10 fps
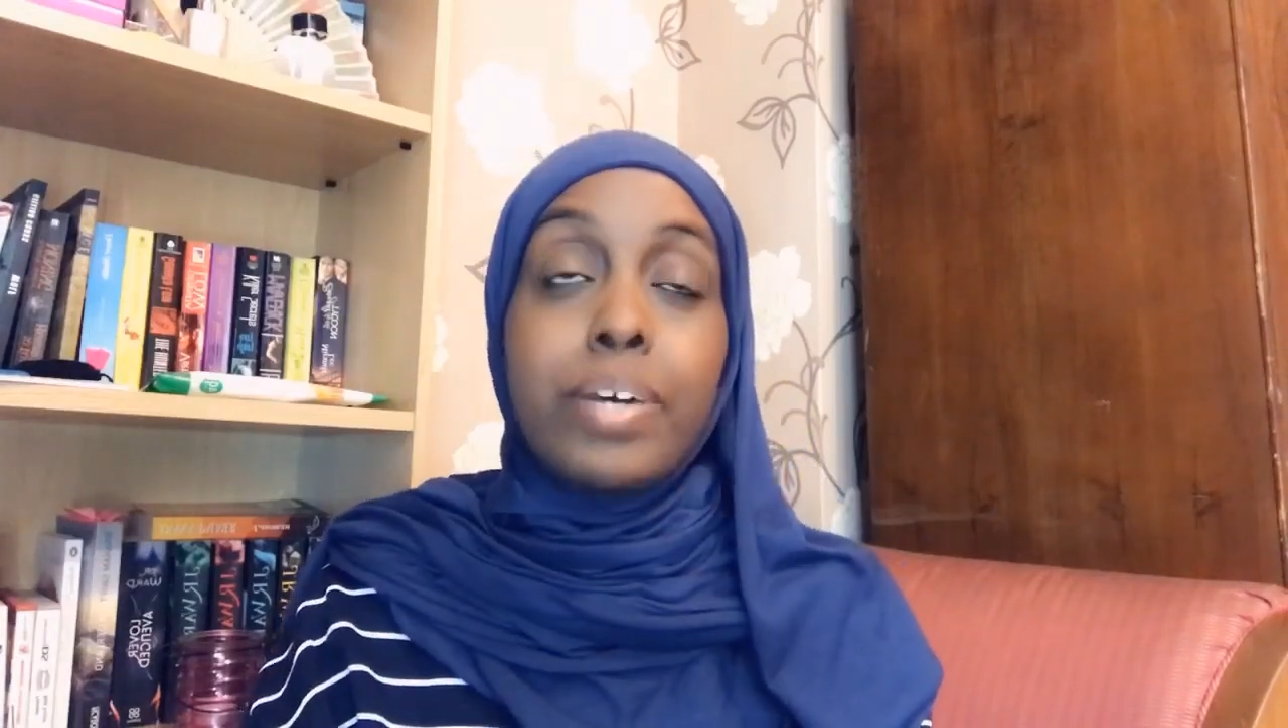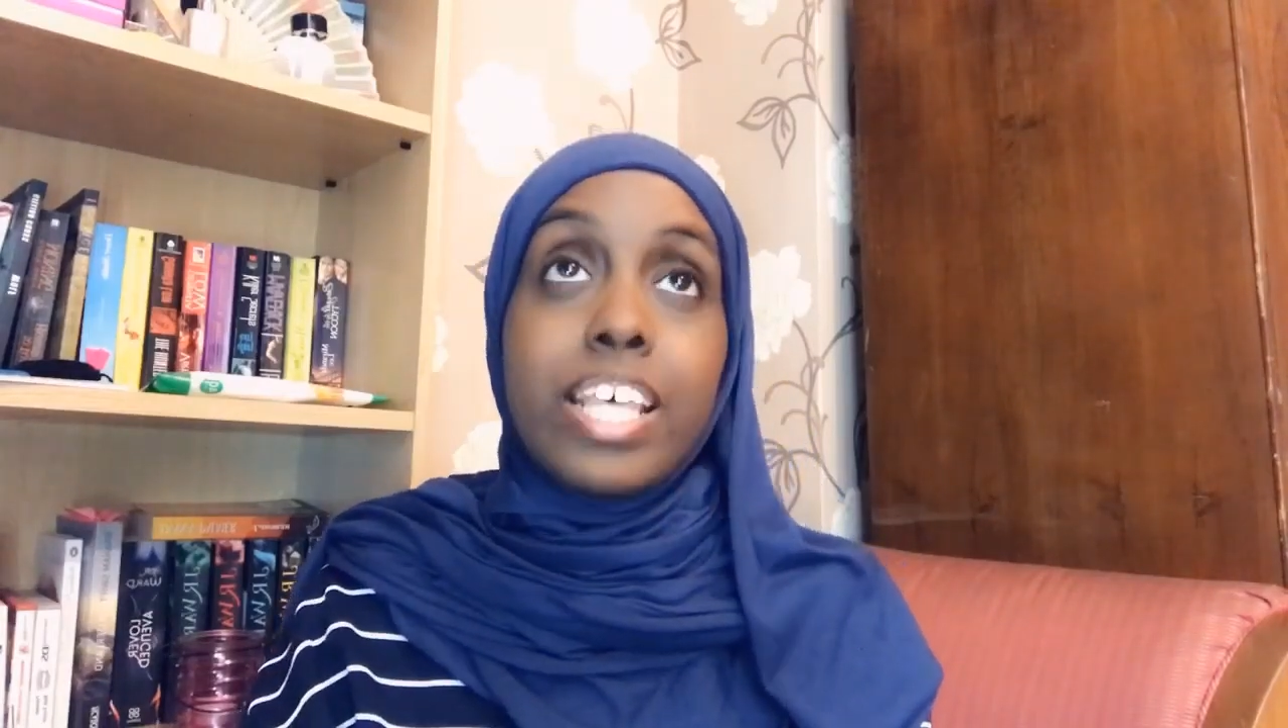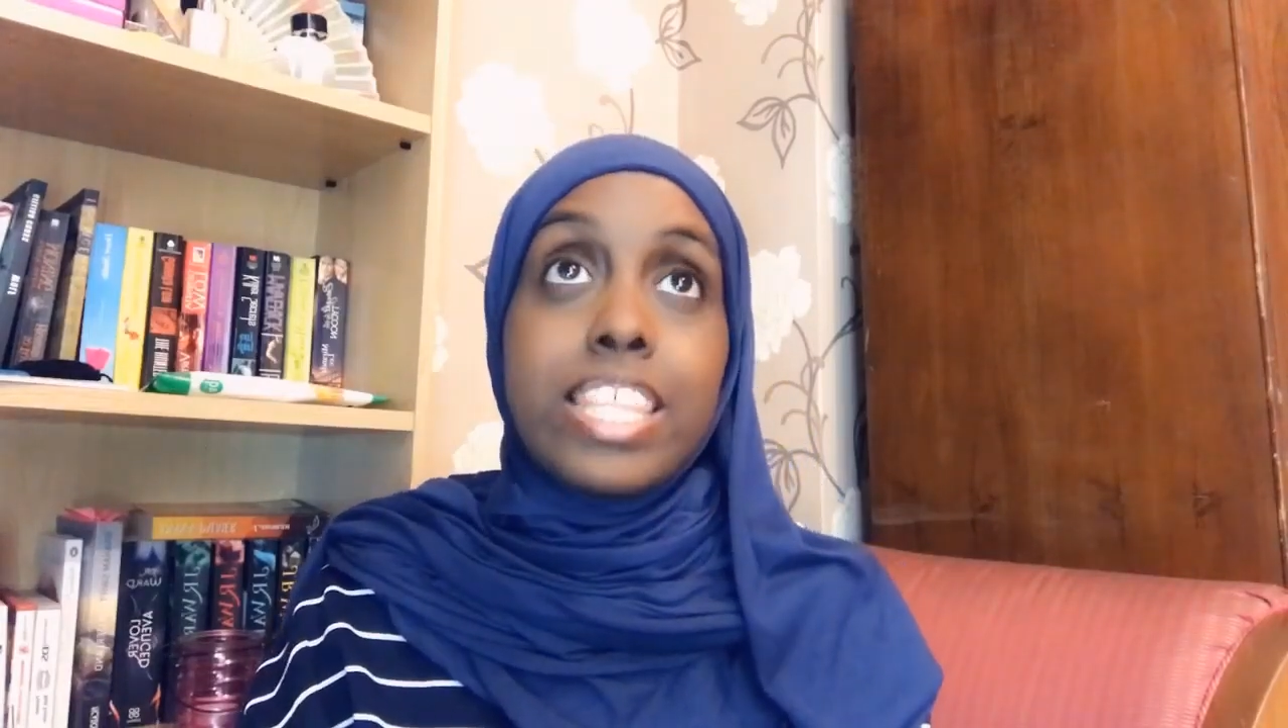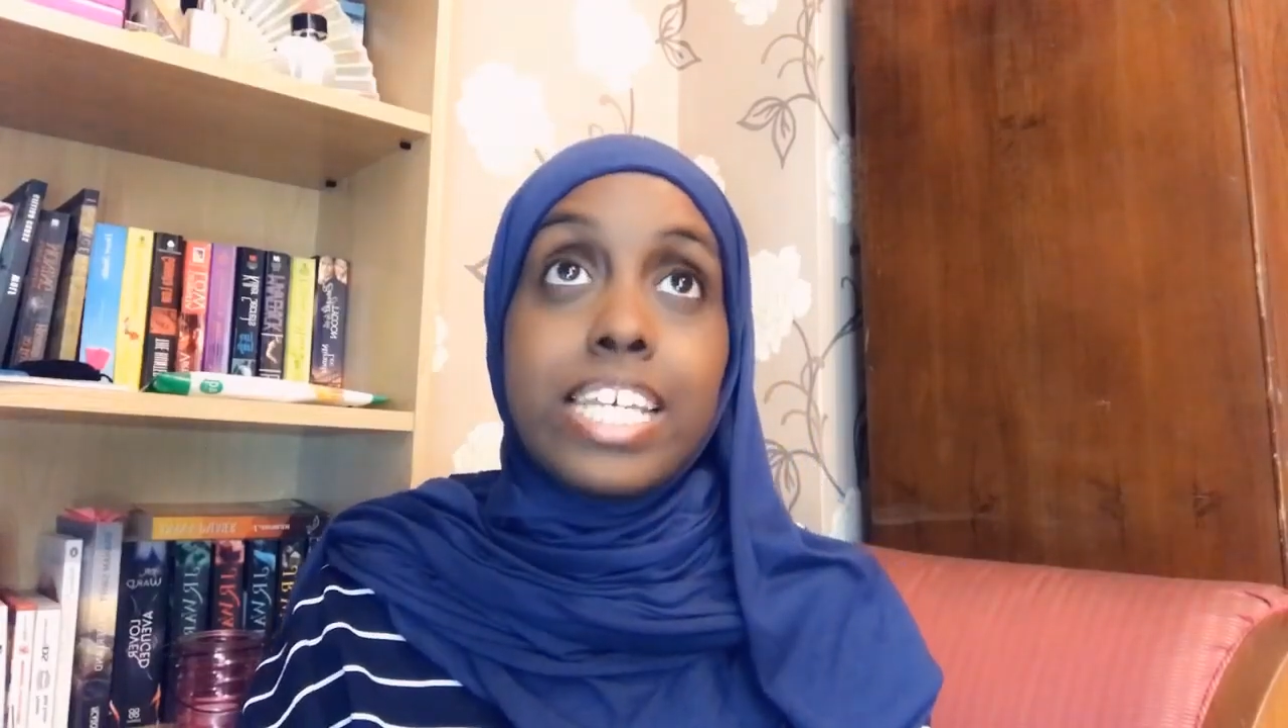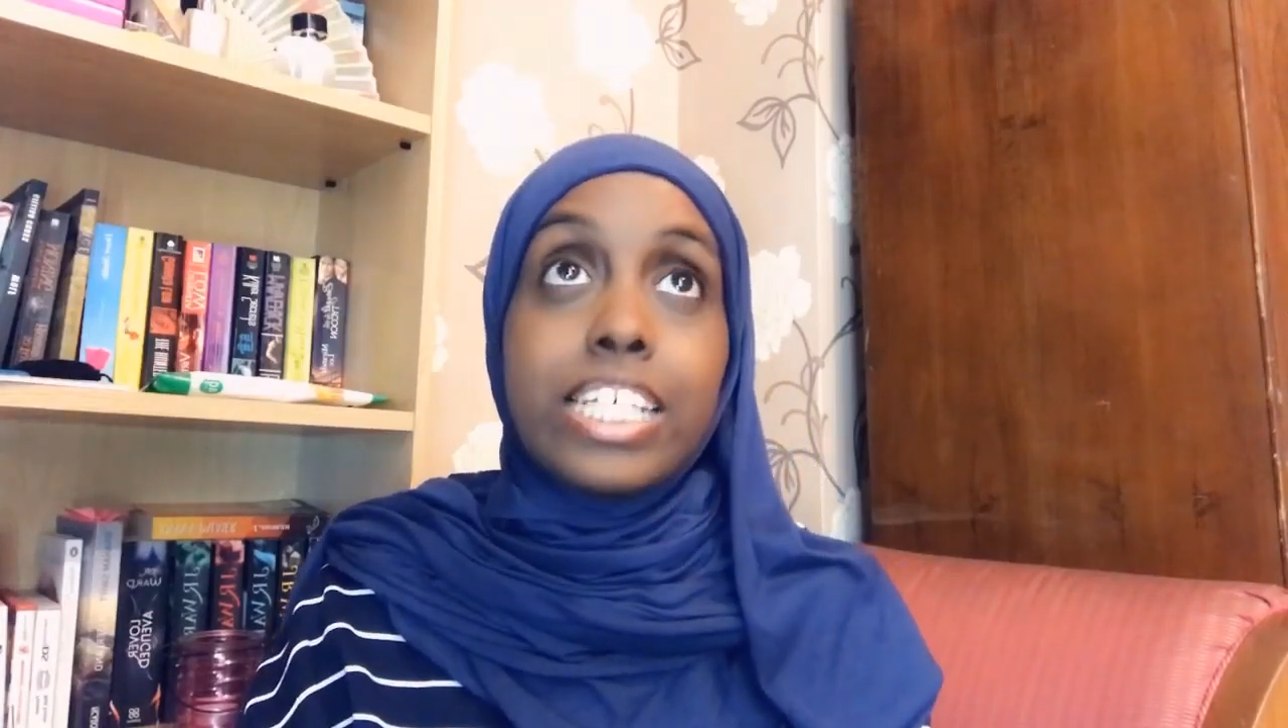
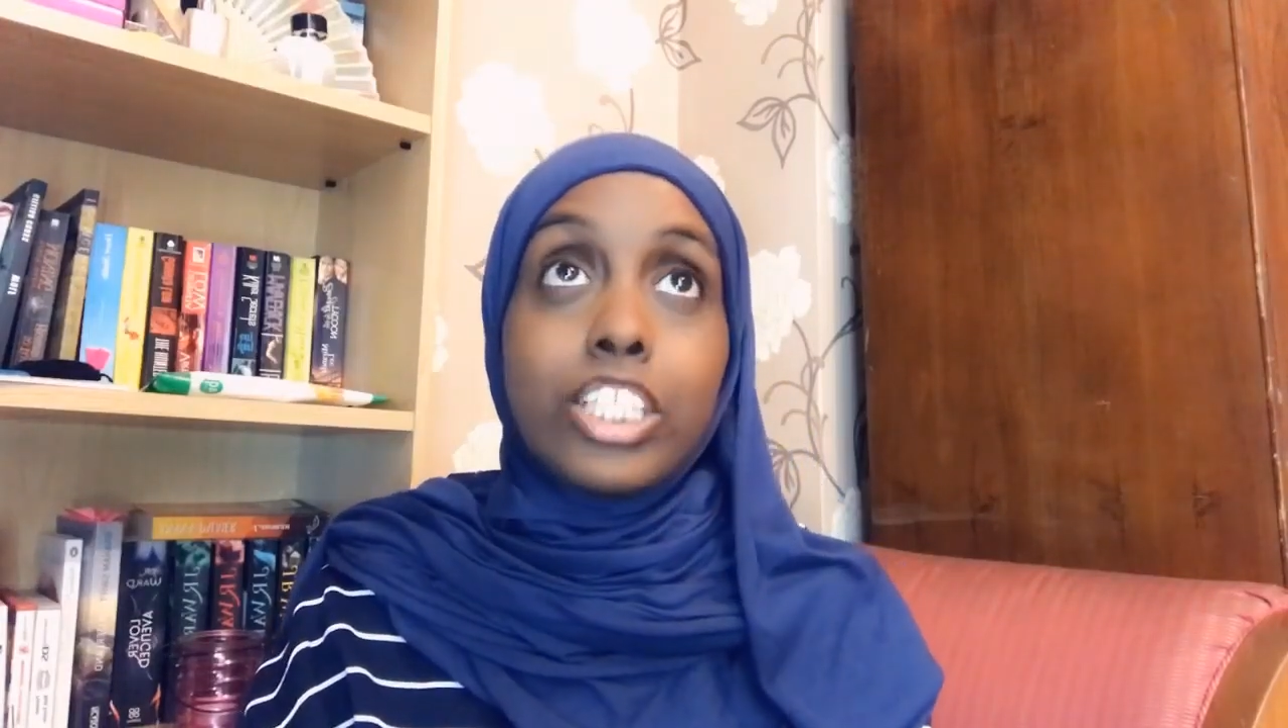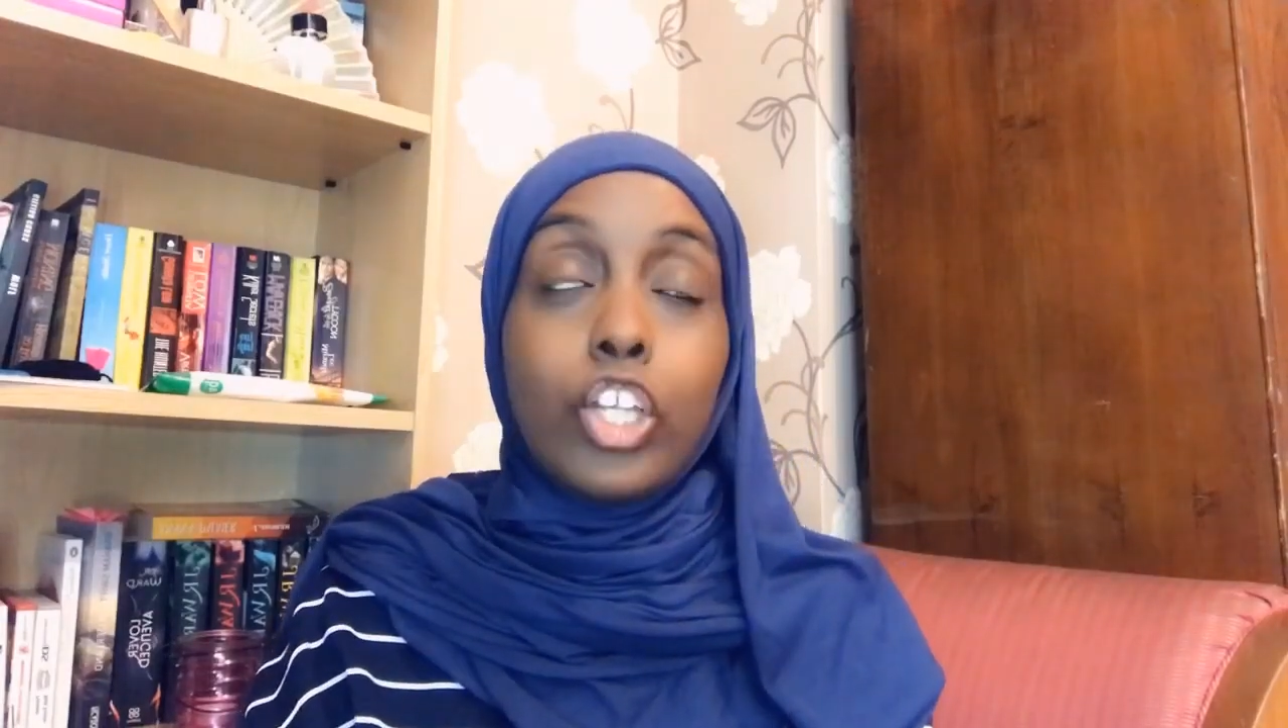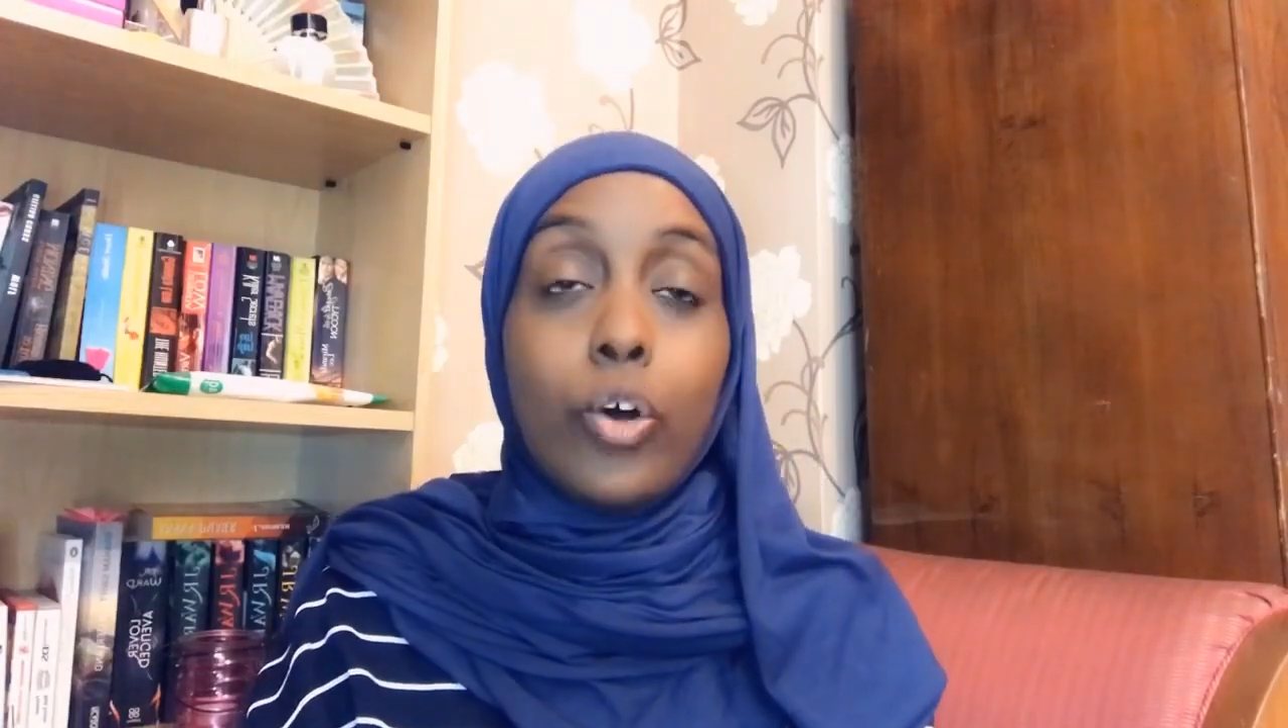But the thing is,